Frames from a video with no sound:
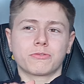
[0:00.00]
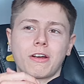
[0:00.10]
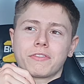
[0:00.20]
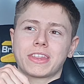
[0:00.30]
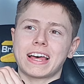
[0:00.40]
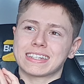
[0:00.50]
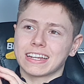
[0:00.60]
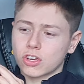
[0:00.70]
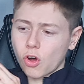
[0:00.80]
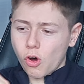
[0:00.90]
whether that's in
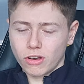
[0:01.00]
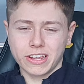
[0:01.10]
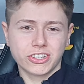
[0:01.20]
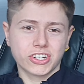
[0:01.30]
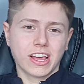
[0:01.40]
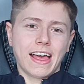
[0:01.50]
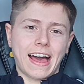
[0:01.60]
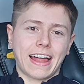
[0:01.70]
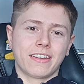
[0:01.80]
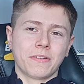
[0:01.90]
college
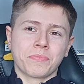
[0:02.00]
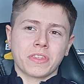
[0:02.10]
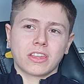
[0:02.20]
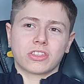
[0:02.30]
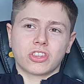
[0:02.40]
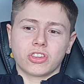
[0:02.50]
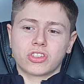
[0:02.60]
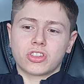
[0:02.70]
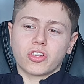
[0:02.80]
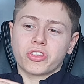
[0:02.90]
and the
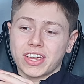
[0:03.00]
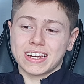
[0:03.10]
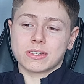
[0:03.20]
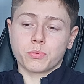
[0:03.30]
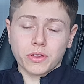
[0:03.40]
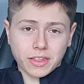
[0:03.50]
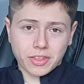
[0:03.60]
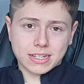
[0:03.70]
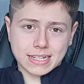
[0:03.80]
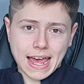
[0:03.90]
things within
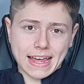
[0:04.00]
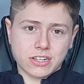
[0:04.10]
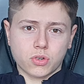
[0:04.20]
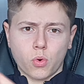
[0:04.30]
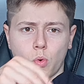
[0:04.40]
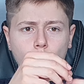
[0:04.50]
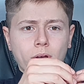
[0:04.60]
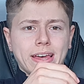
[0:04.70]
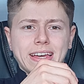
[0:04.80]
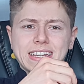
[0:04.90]
the test, or
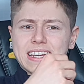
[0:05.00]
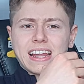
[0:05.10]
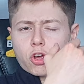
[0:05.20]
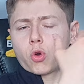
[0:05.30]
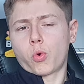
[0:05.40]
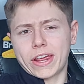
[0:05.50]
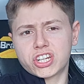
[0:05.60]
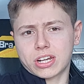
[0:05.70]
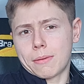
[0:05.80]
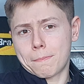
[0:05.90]
is an
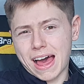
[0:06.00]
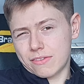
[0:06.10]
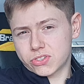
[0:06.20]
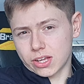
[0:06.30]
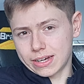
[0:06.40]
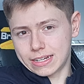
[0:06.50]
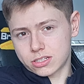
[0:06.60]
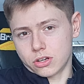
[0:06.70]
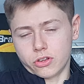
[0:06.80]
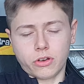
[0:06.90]
equation in maths that I need to
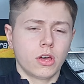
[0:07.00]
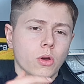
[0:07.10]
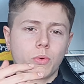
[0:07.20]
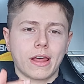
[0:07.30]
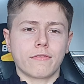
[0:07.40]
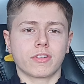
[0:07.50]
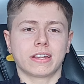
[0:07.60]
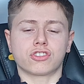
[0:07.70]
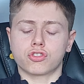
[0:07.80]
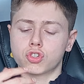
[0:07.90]
learn. Whatever it
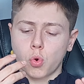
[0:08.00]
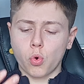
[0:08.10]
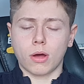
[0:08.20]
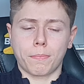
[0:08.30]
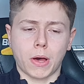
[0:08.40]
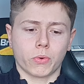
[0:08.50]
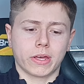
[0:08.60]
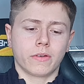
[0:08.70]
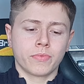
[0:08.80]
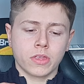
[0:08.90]
is, talk about
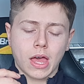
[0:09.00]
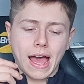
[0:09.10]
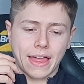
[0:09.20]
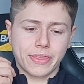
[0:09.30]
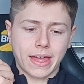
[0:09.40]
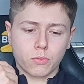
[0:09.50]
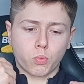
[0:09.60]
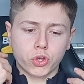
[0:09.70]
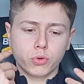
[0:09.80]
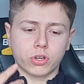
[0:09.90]
it, and then
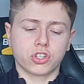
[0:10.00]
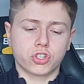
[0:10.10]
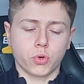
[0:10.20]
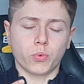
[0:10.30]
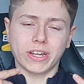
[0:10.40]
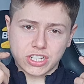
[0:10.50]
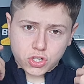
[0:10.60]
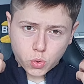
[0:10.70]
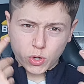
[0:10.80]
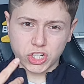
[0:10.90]
what you could do is
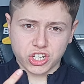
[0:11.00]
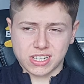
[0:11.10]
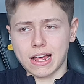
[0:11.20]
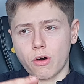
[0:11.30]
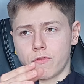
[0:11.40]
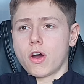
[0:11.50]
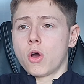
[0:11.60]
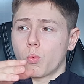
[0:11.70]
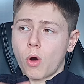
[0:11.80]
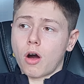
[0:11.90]
quiz yourself
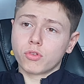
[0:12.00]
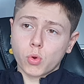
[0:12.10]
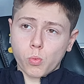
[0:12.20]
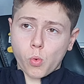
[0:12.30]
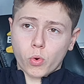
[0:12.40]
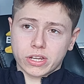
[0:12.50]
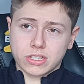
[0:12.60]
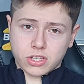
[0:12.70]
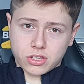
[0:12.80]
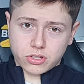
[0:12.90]
while you're walking
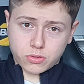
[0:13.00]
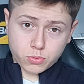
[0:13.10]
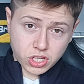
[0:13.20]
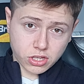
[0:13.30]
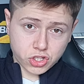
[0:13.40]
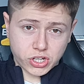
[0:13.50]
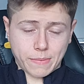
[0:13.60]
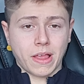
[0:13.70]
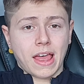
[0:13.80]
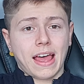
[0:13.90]
to the gym,
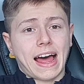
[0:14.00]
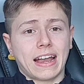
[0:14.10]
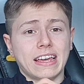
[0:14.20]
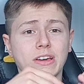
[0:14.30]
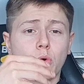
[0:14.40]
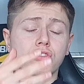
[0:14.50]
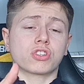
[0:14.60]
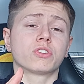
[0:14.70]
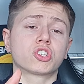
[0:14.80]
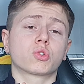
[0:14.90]
and it also
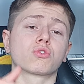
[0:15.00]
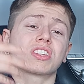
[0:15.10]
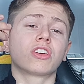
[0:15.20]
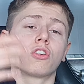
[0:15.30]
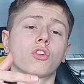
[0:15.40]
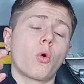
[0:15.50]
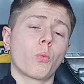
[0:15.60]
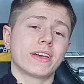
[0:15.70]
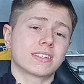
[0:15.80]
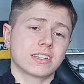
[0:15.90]
ensures that you're not
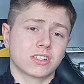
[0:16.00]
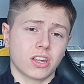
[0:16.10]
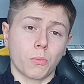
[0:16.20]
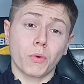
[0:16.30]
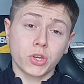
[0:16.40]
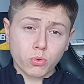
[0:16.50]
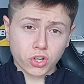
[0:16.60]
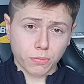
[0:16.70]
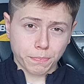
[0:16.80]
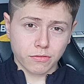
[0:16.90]
wasting time. When you
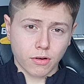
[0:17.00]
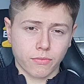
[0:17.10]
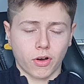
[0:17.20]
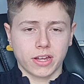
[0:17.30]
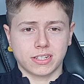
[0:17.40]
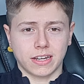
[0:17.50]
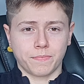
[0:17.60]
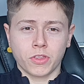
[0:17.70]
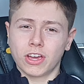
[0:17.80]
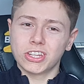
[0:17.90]
could be revising,
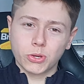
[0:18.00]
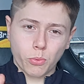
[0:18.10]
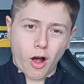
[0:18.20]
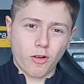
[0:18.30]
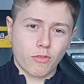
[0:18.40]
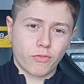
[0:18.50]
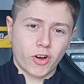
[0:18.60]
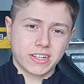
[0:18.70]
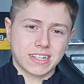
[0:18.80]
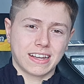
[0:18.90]
you are
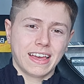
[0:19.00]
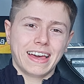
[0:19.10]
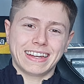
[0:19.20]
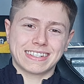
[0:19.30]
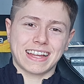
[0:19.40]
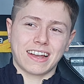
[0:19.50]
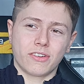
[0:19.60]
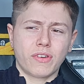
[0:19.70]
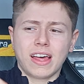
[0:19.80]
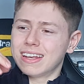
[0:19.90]
revising instead of
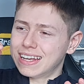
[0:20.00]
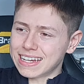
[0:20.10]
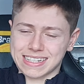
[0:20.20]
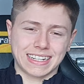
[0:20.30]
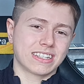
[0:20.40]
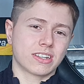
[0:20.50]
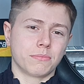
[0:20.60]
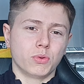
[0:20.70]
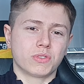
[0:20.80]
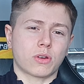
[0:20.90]
listening to
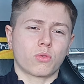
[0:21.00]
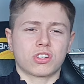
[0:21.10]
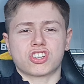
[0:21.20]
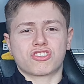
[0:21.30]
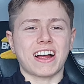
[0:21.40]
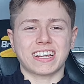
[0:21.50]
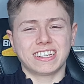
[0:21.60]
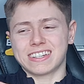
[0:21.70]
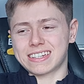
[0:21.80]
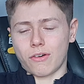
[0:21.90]
music or distracting
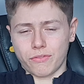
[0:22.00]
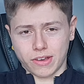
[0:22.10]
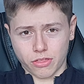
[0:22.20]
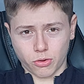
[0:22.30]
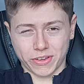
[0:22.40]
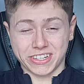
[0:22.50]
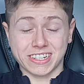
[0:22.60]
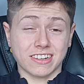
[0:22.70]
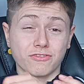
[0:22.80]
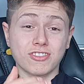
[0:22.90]
yourself in other ways.
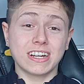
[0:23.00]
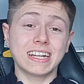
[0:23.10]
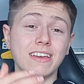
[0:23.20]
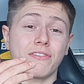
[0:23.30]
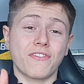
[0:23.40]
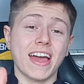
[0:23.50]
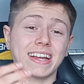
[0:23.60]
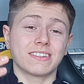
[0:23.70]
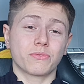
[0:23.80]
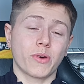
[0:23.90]
It's a really
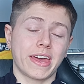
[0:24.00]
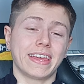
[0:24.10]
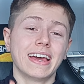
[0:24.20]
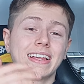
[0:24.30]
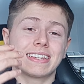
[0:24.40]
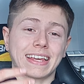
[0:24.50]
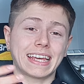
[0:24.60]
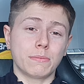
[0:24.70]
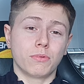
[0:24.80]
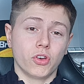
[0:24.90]
effective way to
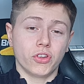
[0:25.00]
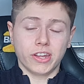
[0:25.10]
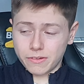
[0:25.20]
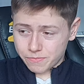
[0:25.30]
keep learning.